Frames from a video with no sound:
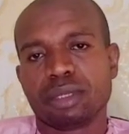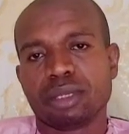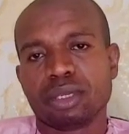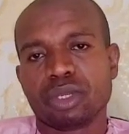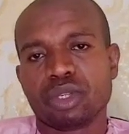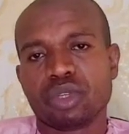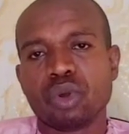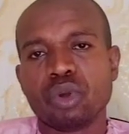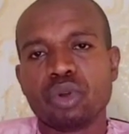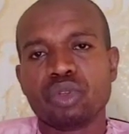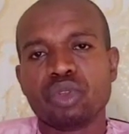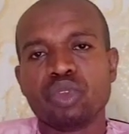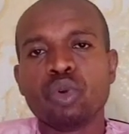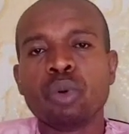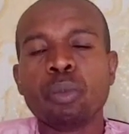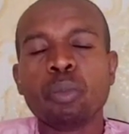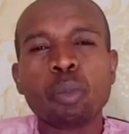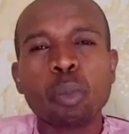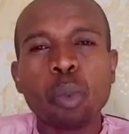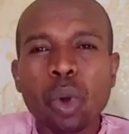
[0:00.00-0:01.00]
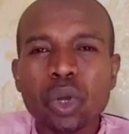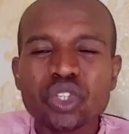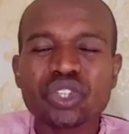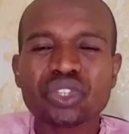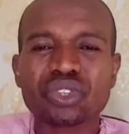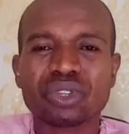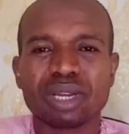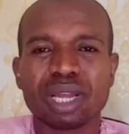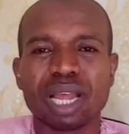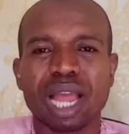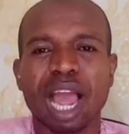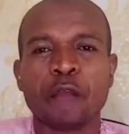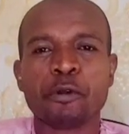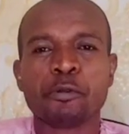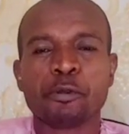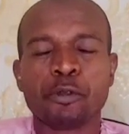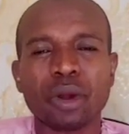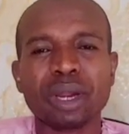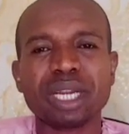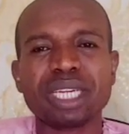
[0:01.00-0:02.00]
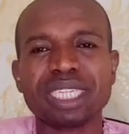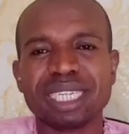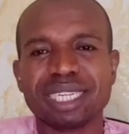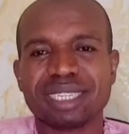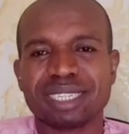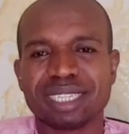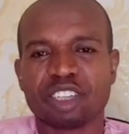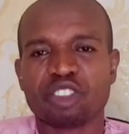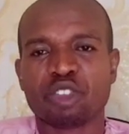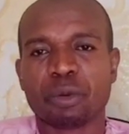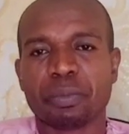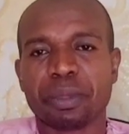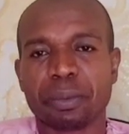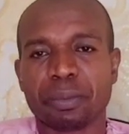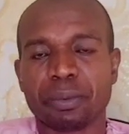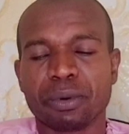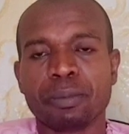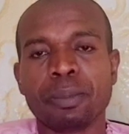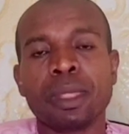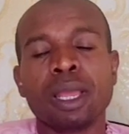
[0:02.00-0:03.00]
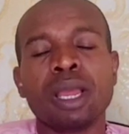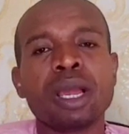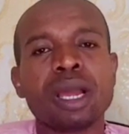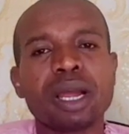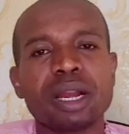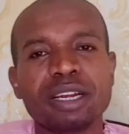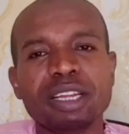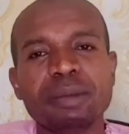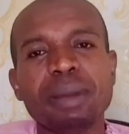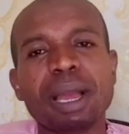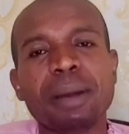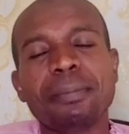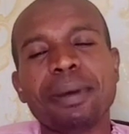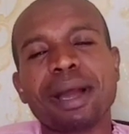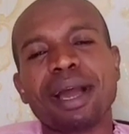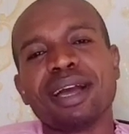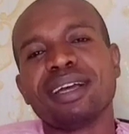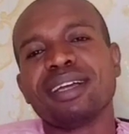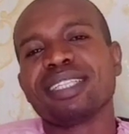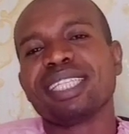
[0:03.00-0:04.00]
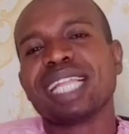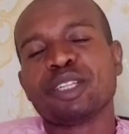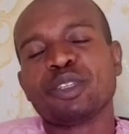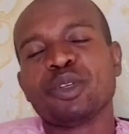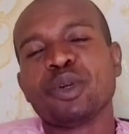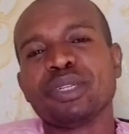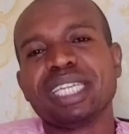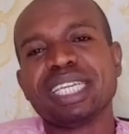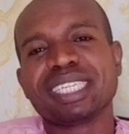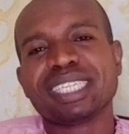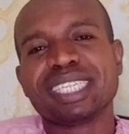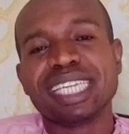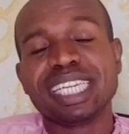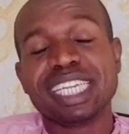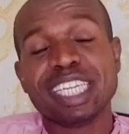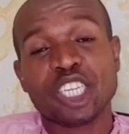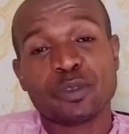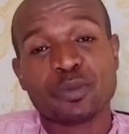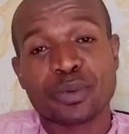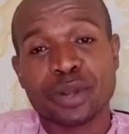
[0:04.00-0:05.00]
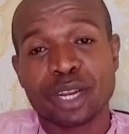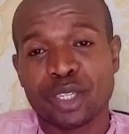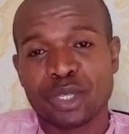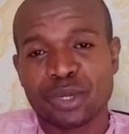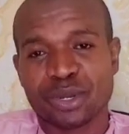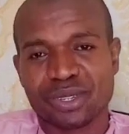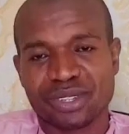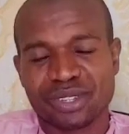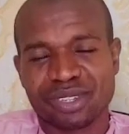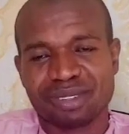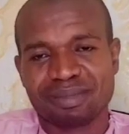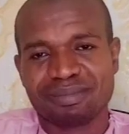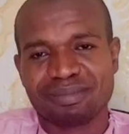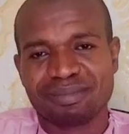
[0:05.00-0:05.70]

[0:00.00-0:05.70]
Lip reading: So you must avoid these sets of people. Remember that your destiny is precious.